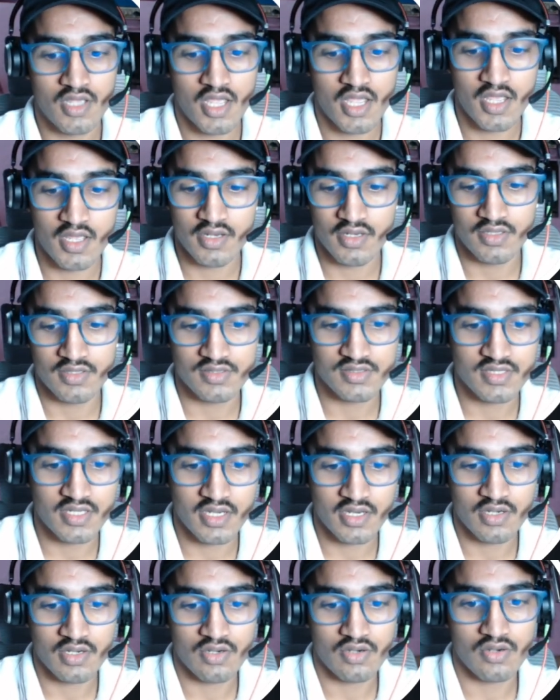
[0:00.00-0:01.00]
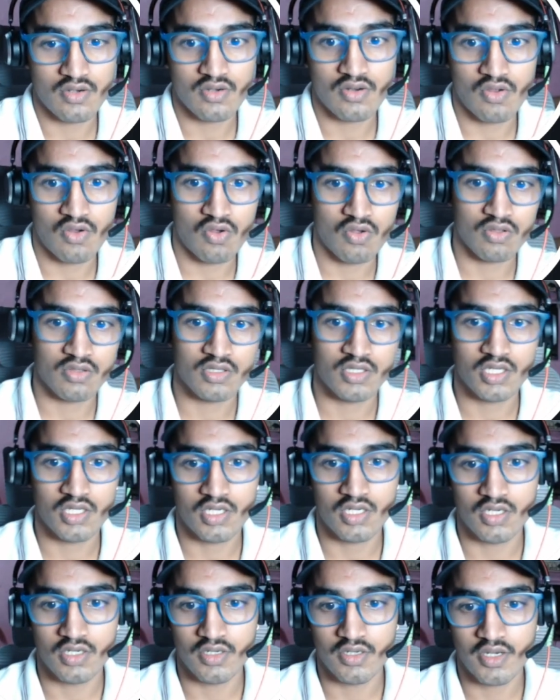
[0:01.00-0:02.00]
and inside all the
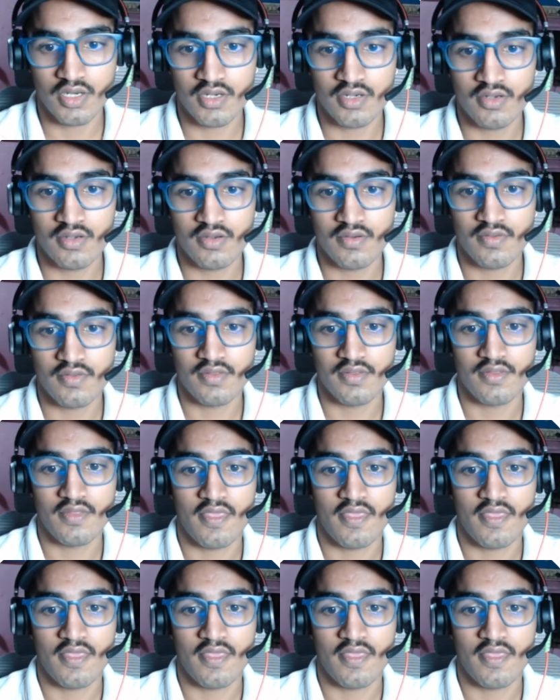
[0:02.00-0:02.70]
content.